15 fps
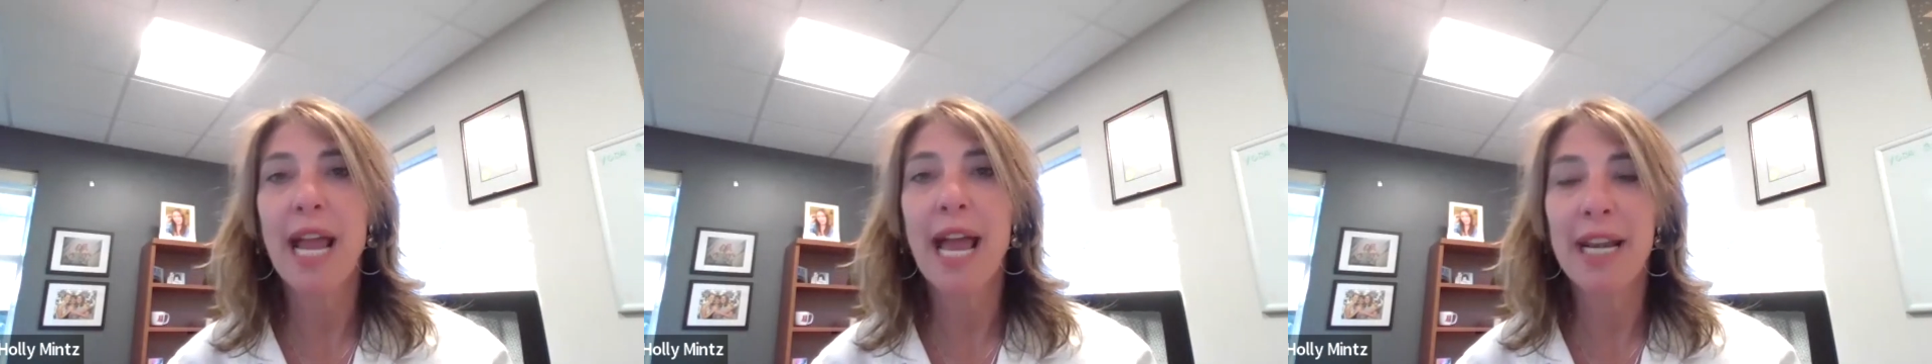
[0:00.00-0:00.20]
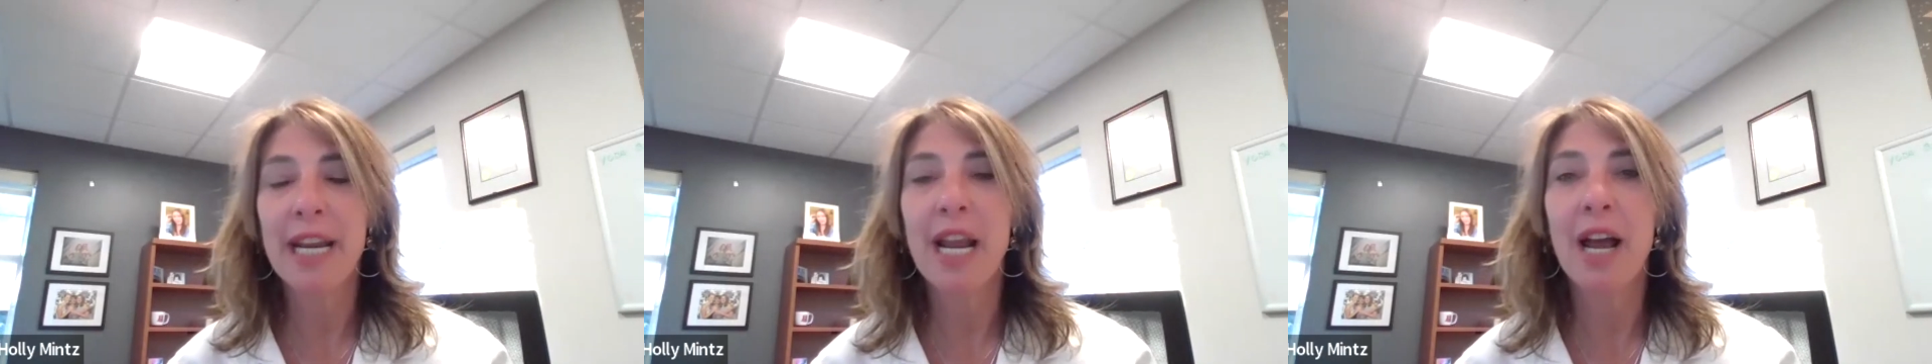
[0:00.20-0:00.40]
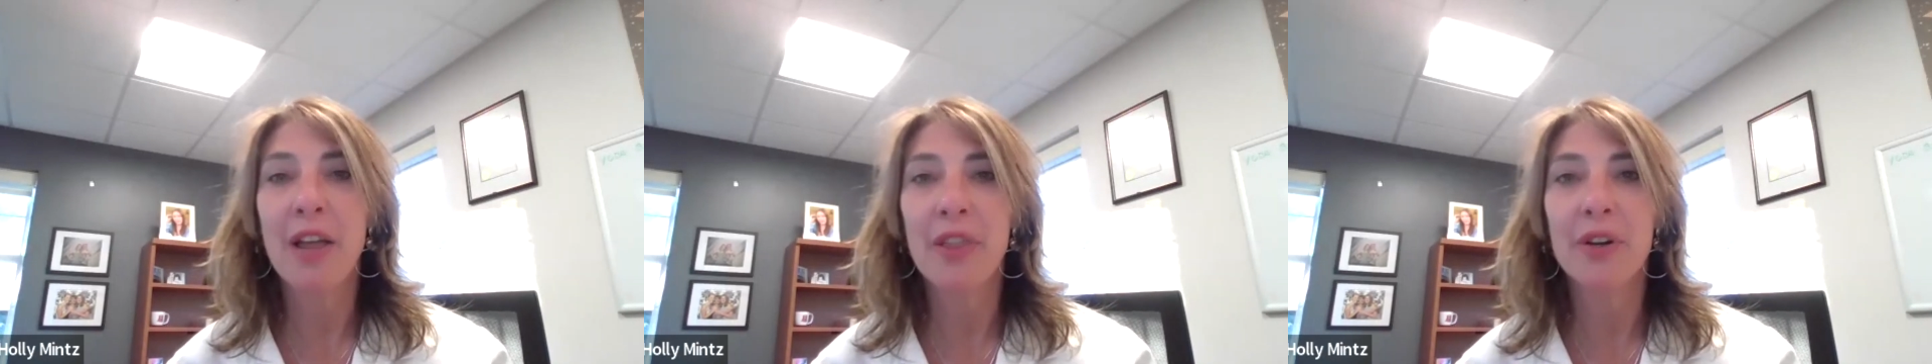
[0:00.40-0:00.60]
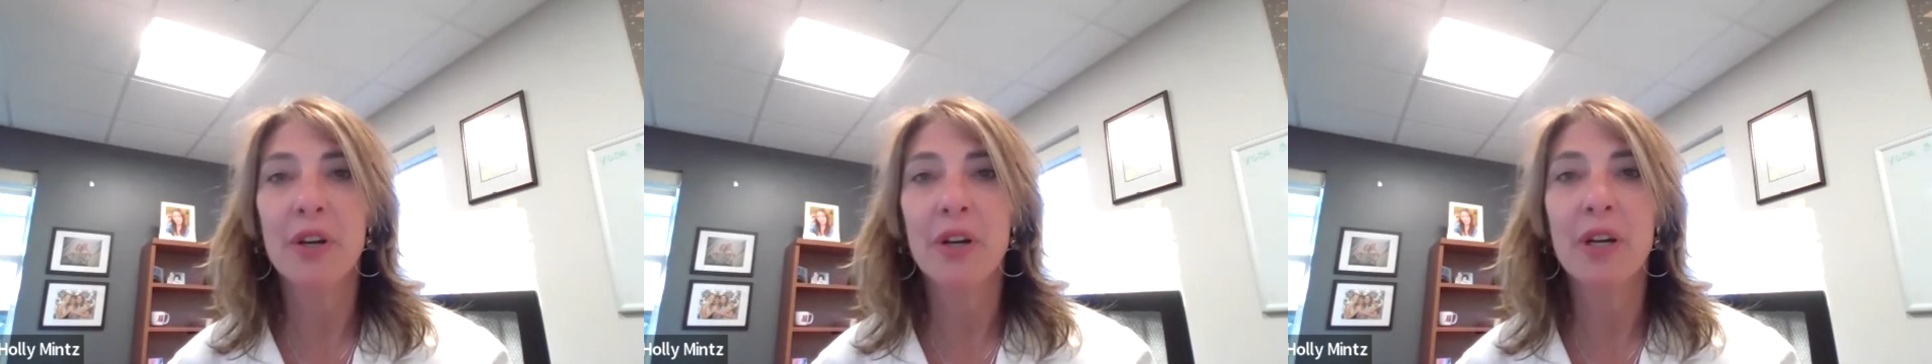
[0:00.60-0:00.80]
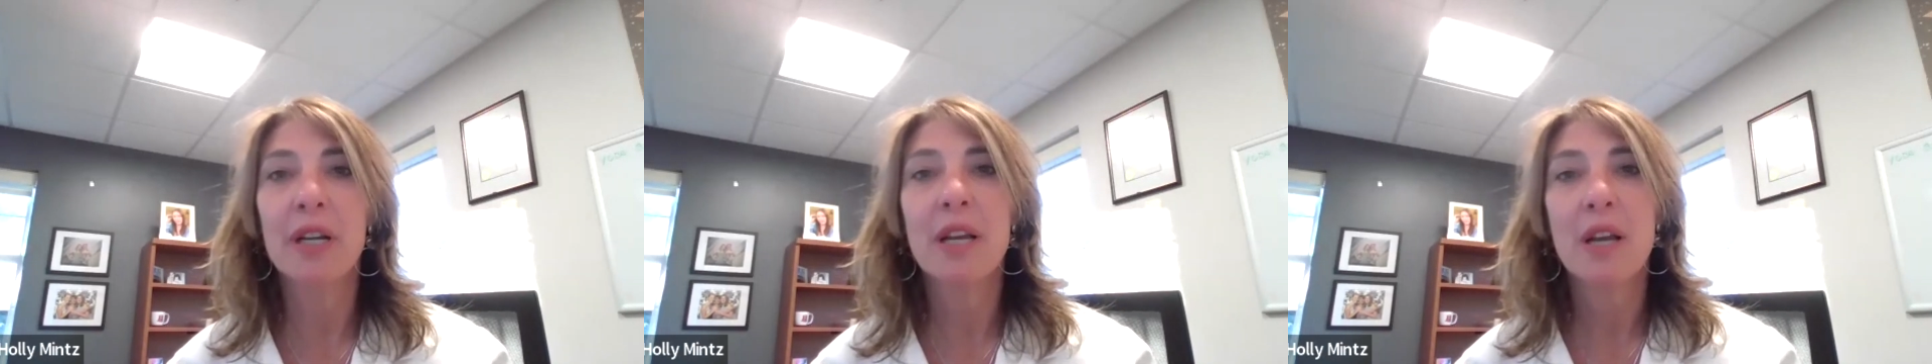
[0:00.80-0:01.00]
any
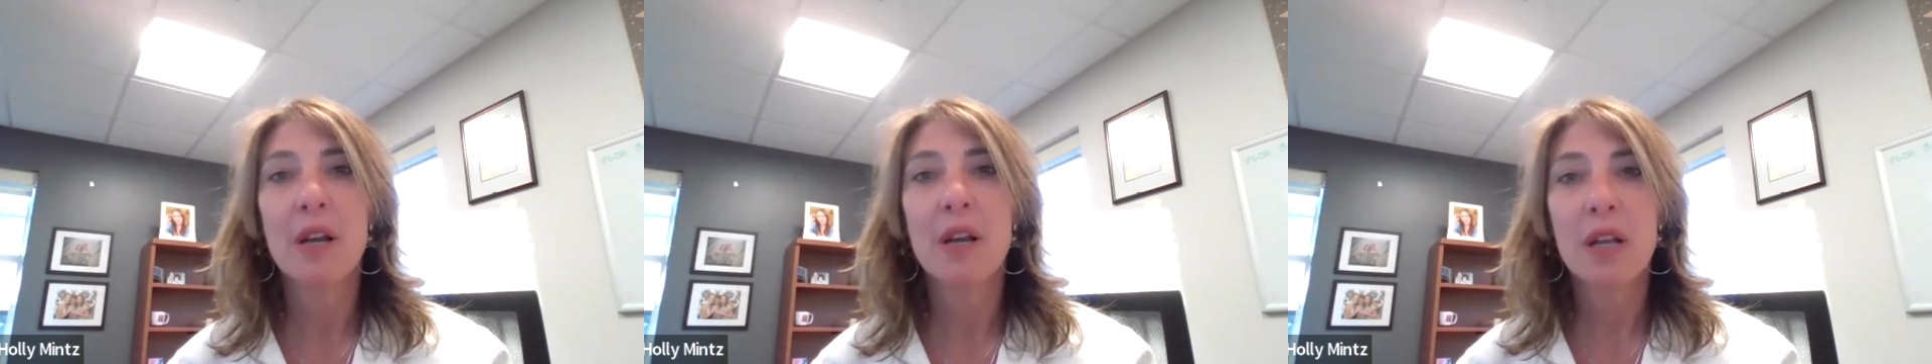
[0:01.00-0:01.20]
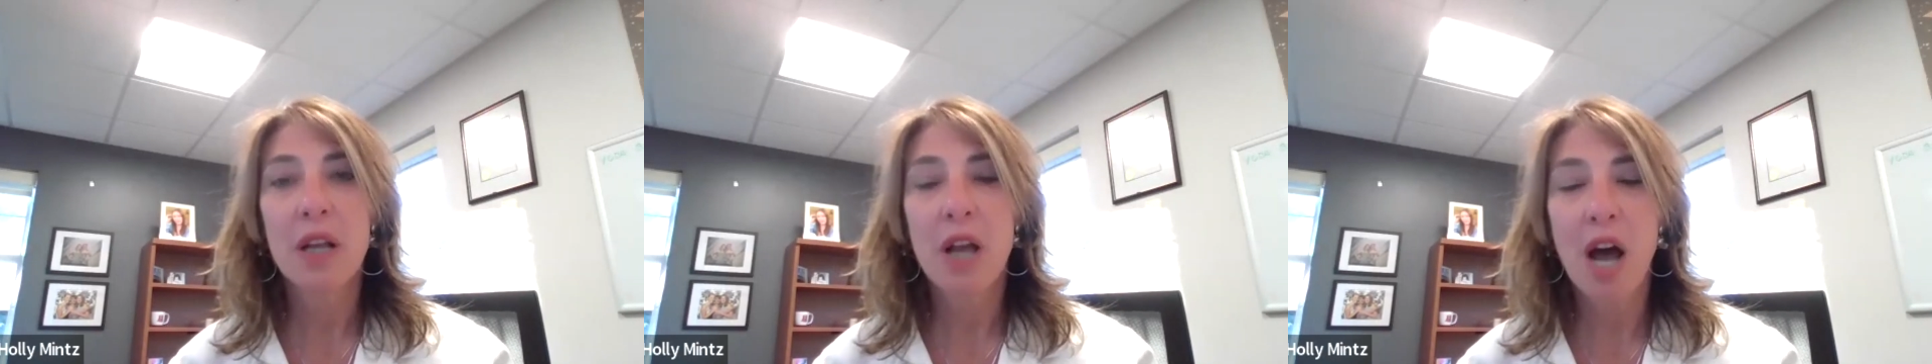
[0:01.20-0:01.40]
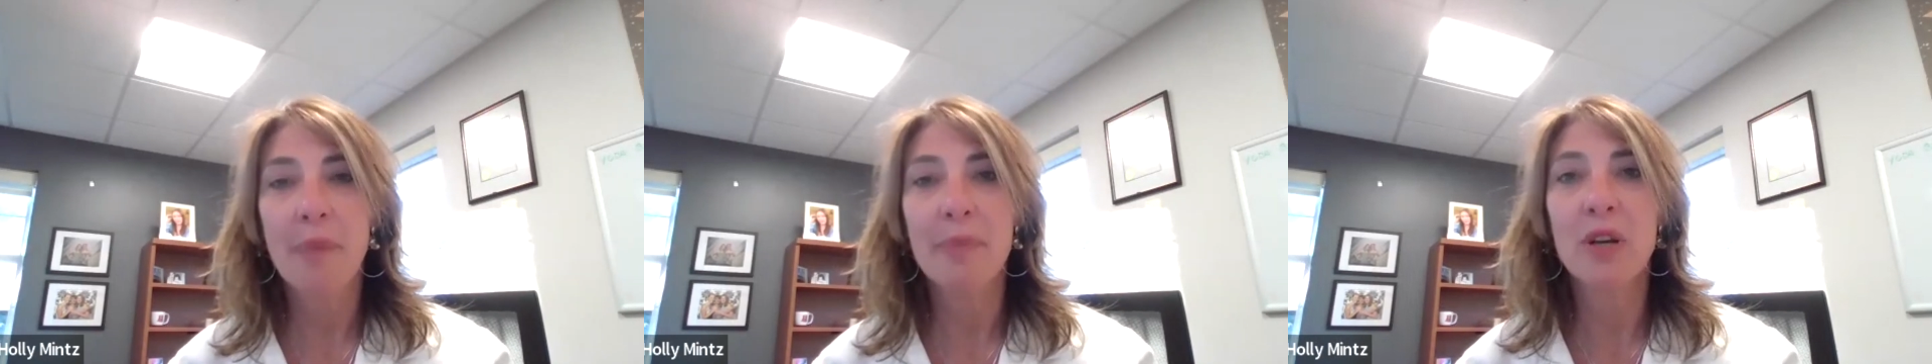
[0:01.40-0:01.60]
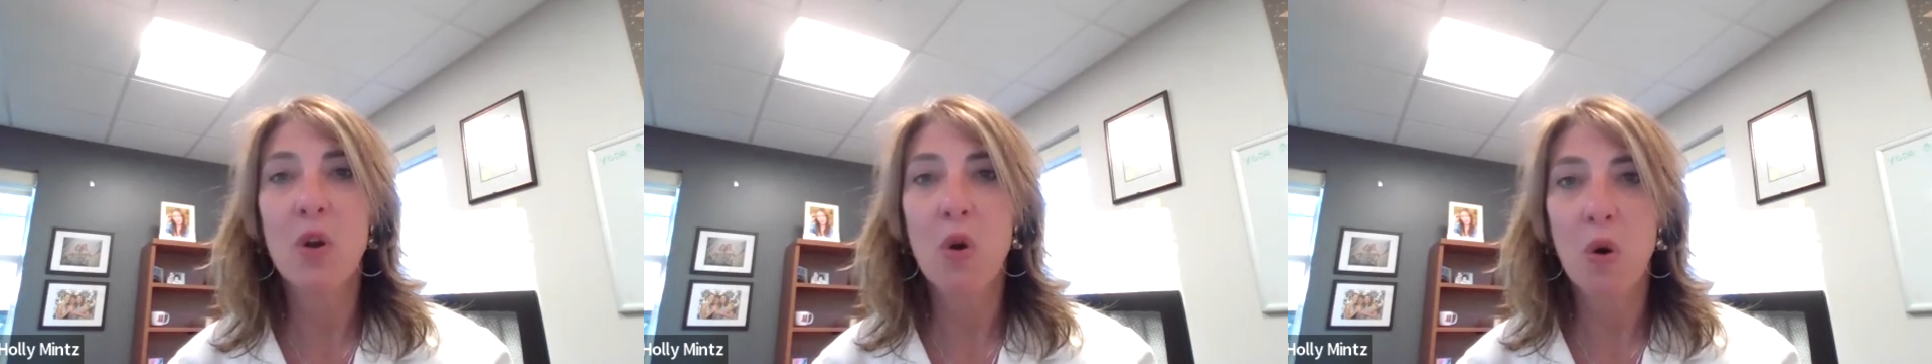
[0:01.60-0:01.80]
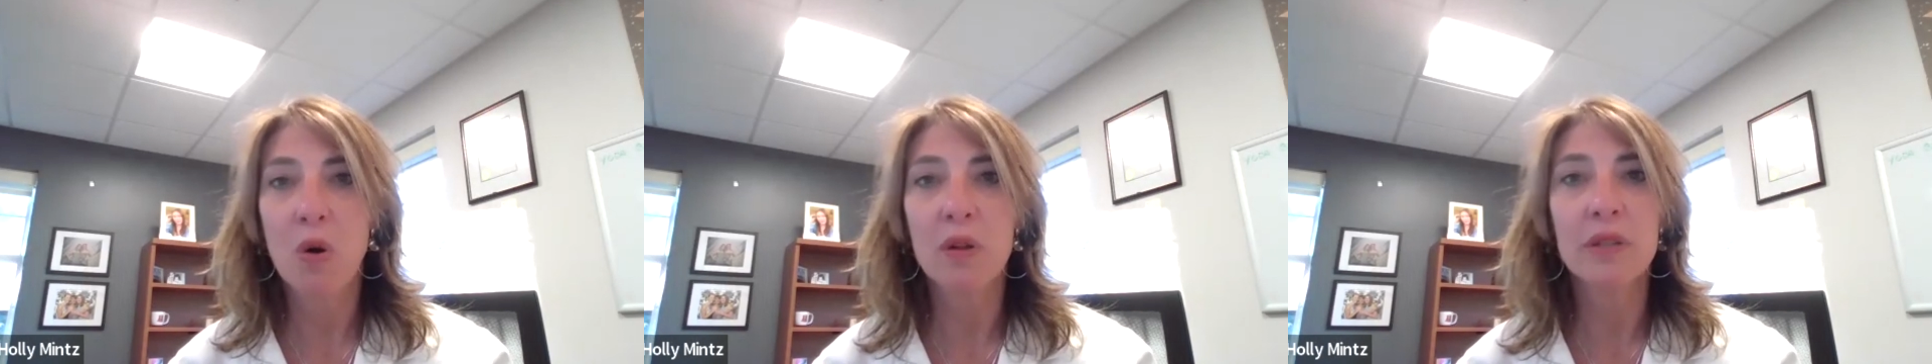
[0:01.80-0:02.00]
other common
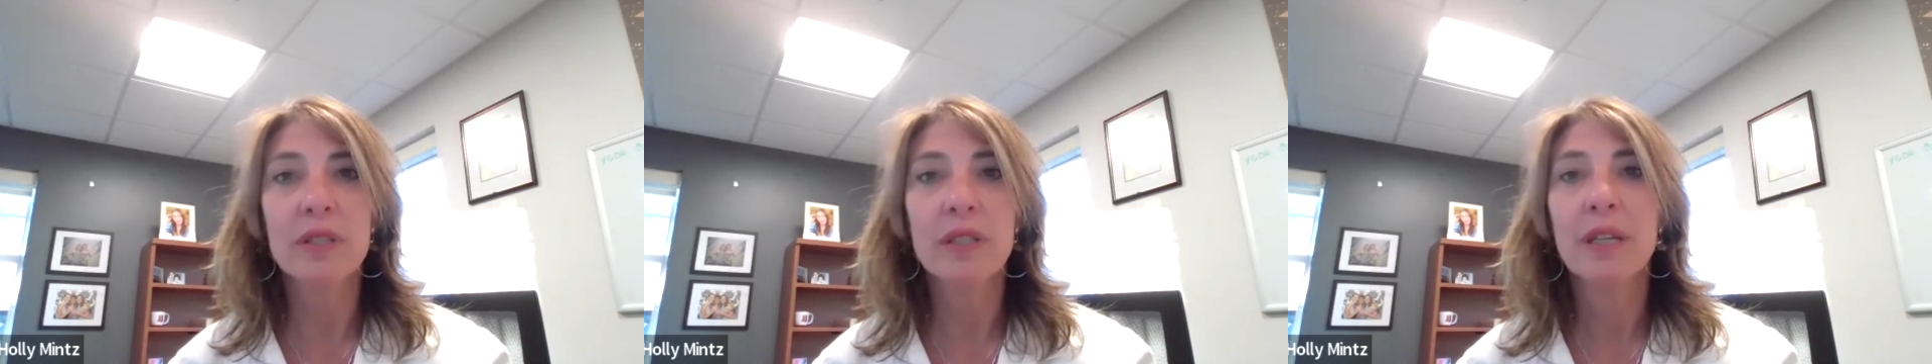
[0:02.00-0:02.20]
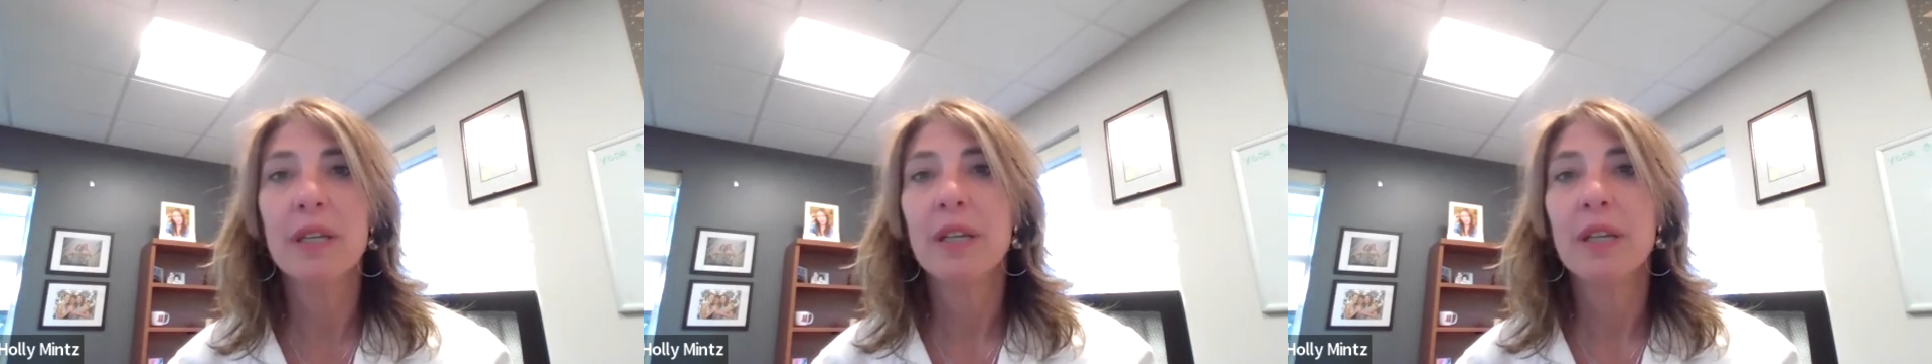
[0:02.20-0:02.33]
cold.